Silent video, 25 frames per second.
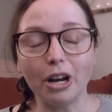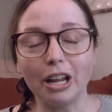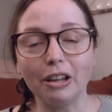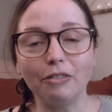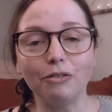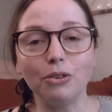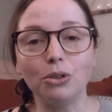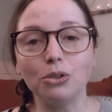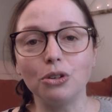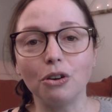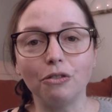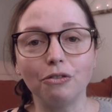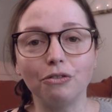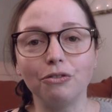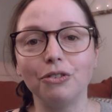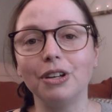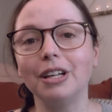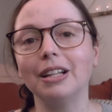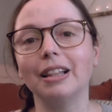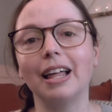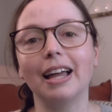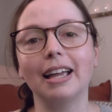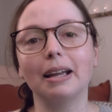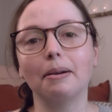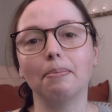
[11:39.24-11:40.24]
if you don't feel
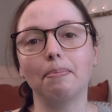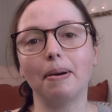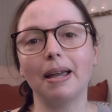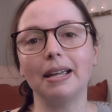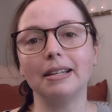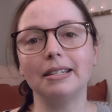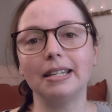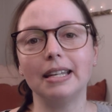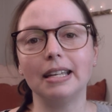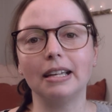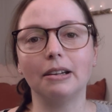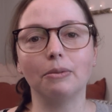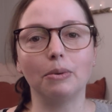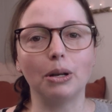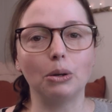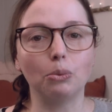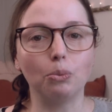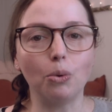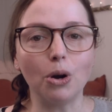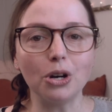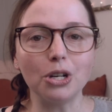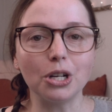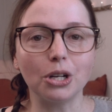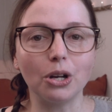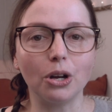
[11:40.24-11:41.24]
like painting with
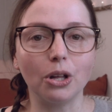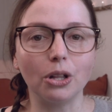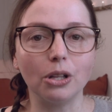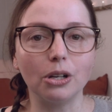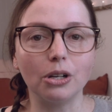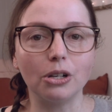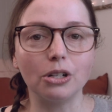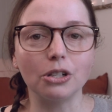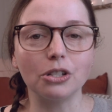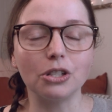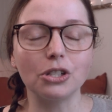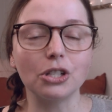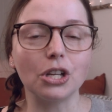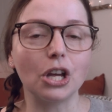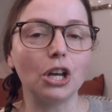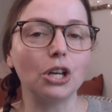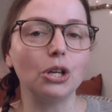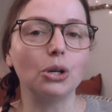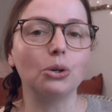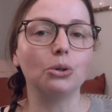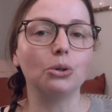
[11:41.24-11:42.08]
watercolors, you